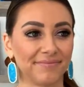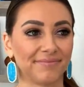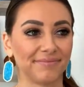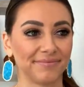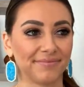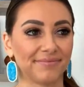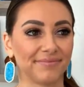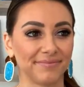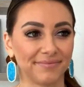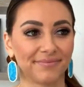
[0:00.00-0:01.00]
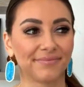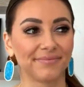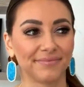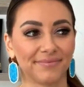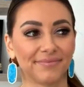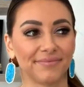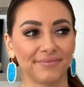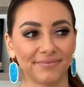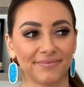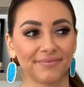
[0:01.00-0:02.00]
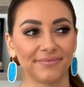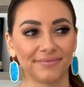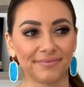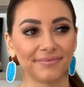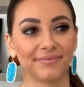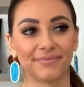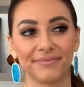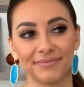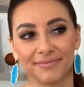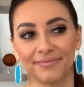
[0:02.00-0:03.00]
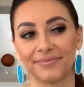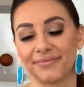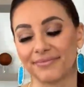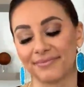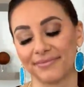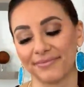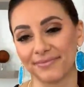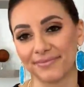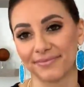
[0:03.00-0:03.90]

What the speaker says: (silent)